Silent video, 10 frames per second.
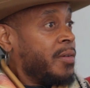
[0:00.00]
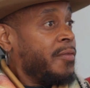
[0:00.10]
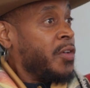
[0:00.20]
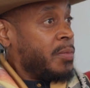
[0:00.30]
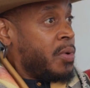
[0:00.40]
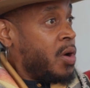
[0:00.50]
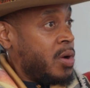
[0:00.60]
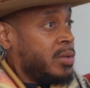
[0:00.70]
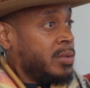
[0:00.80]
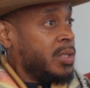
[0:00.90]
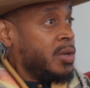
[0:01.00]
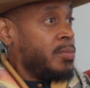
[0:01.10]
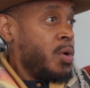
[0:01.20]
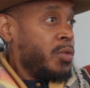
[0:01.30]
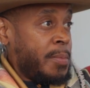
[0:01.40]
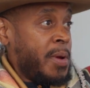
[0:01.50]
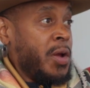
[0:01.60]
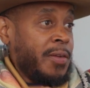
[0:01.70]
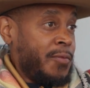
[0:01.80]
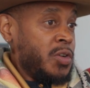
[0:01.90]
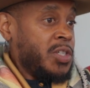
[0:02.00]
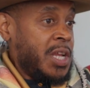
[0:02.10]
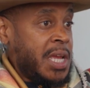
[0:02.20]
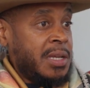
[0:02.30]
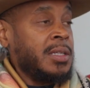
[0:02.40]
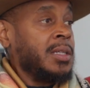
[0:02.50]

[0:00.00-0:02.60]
football, both American version and.